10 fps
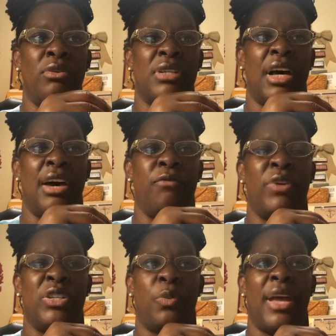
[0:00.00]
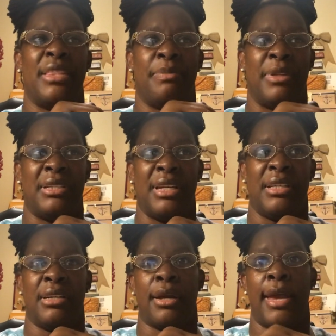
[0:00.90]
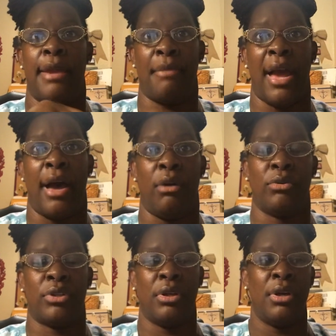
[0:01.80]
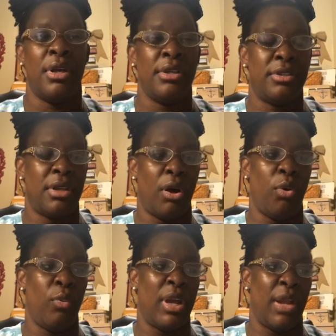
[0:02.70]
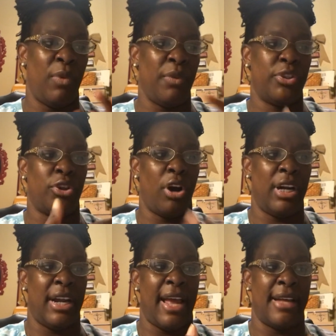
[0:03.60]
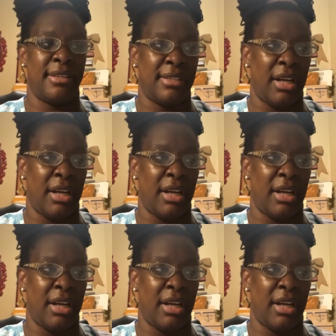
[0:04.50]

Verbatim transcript: So we do make a note of which way the placenta came out.